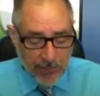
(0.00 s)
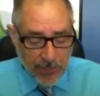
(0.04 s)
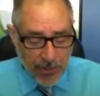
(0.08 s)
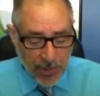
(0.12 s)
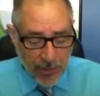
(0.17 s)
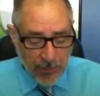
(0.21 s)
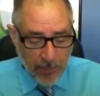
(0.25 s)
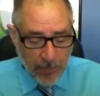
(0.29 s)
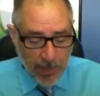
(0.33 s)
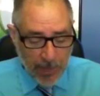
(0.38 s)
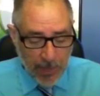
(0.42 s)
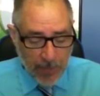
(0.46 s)

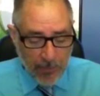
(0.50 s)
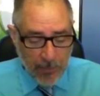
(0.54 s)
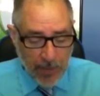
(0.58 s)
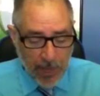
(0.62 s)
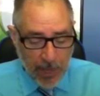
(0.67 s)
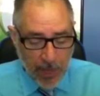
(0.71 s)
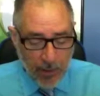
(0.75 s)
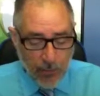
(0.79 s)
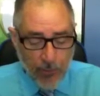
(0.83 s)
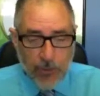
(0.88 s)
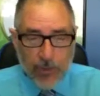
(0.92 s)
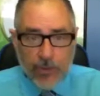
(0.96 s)
about
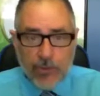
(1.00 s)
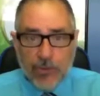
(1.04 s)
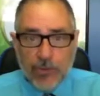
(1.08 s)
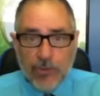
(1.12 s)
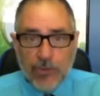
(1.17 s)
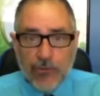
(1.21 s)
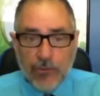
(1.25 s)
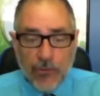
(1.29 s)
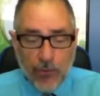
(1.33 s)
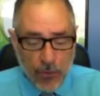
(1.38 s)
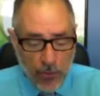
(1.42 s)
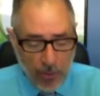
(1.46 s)
how we should
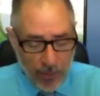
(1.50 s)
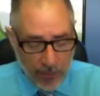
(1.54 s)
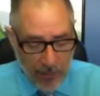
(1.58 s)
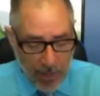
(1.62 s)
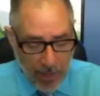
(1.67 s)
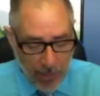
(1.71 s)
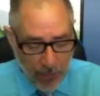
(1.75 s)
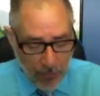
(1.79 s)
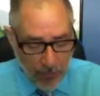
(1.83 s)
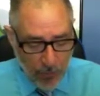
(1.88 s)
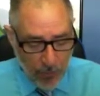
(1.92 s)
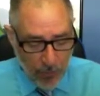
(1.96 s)
perform
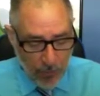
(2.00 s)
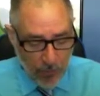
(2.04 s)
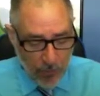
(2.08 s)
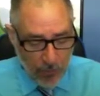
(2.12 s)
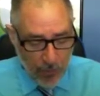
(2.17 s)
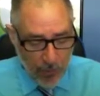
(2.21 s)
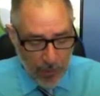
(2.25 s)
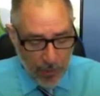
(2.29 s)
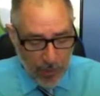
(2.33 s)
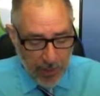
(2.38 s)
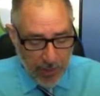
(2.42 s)
that role.